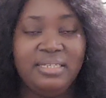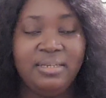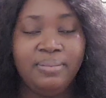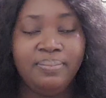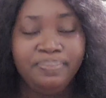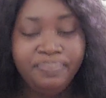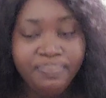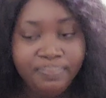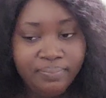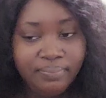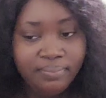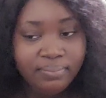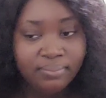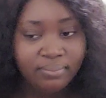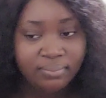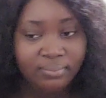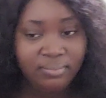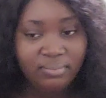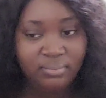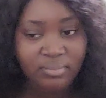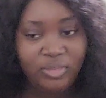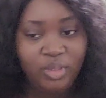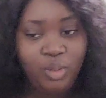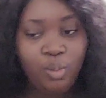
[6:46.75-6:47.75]

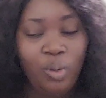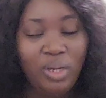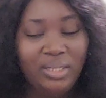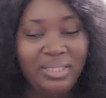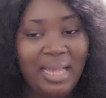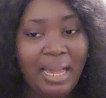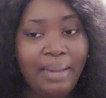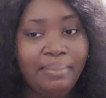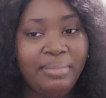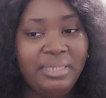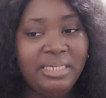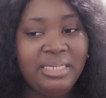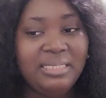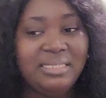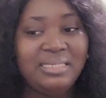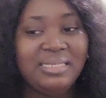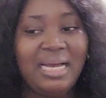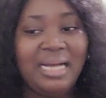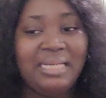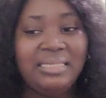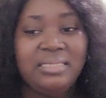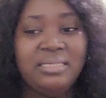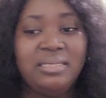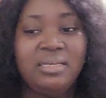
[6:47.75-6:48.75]
What I mean is
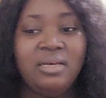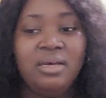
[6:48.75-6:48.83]
that